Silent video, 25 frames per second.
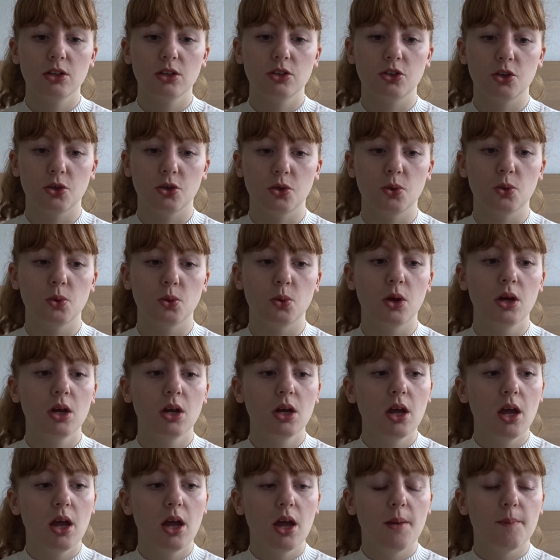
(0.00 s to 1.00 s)
do
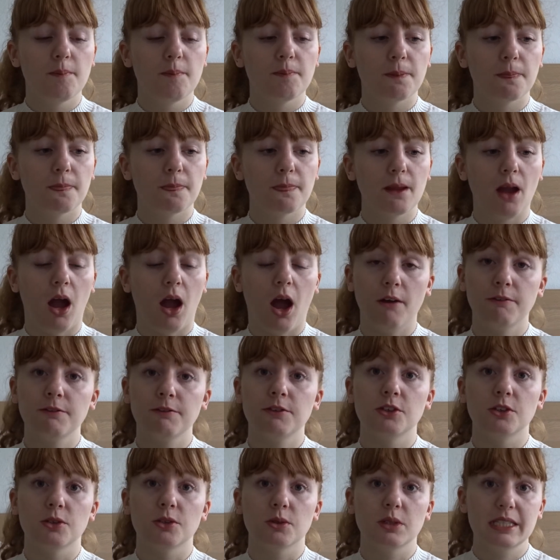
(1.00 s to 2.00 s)

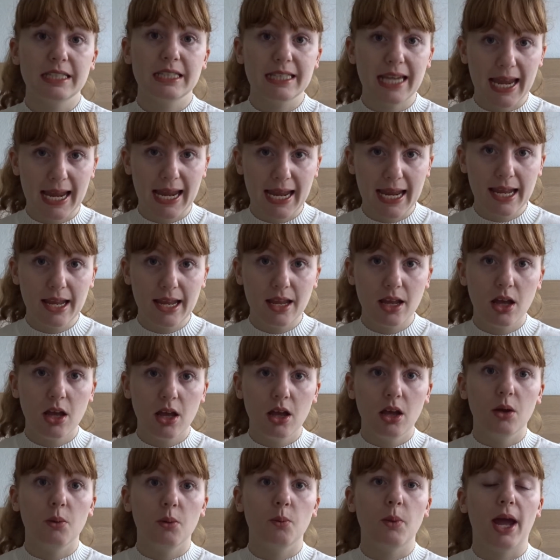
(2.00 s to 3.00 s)
afternoon tea
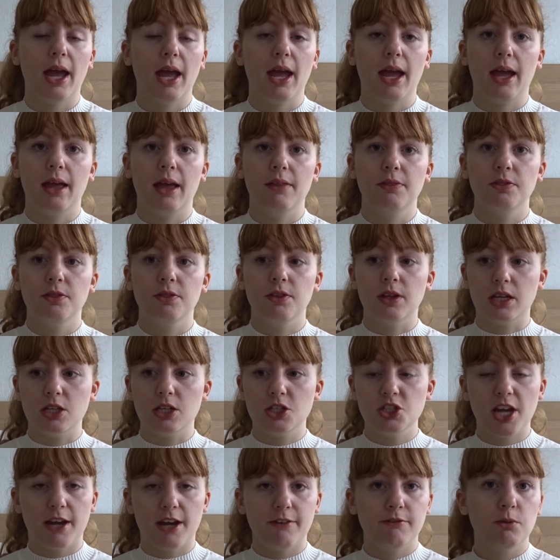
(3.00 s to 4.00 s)
where the
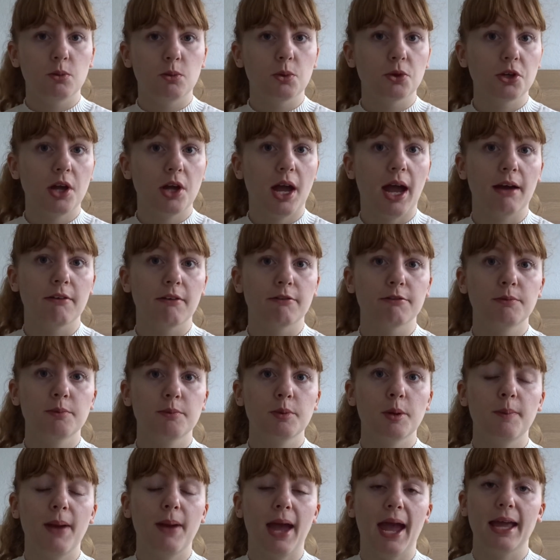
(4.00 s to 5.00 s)
chef would have
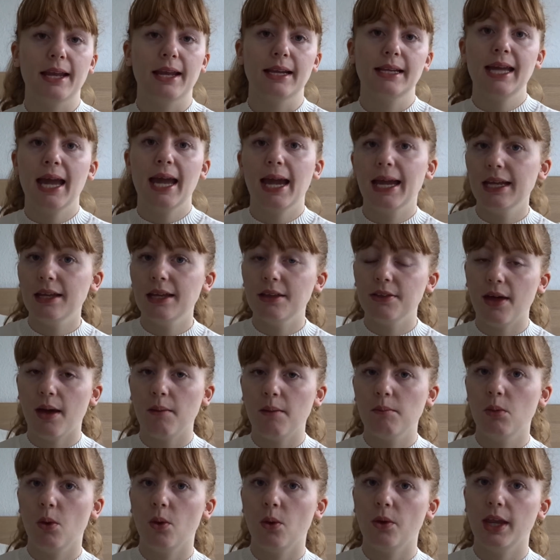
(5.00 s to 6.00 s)
prepared a cake
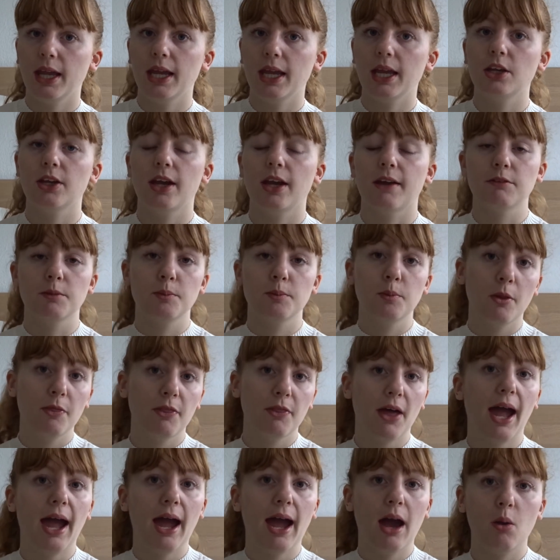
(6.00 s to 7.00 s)
that morning and you have to put
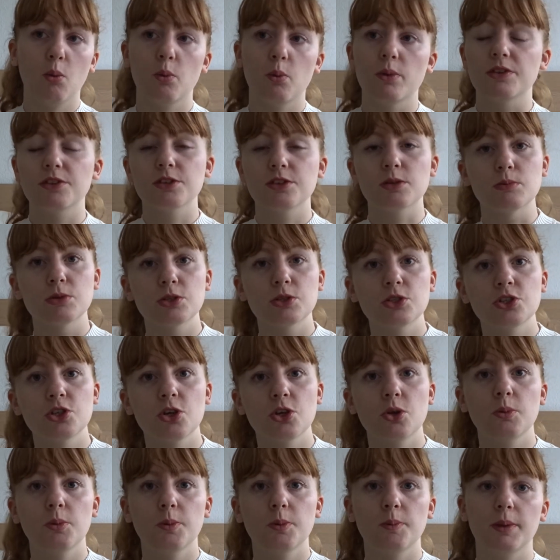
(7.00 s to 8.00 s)
that out with some
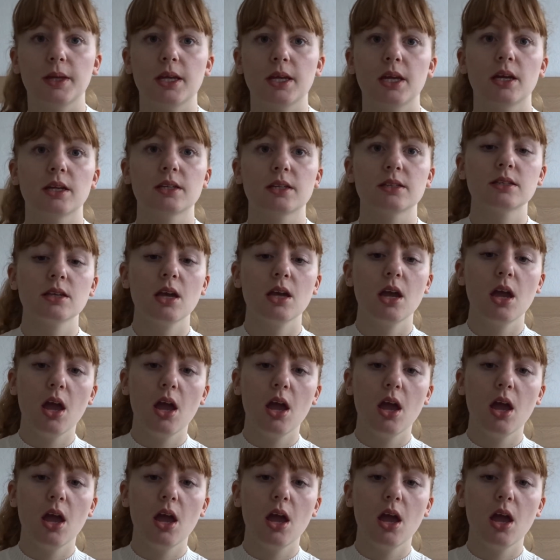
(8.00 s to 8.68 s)
soup because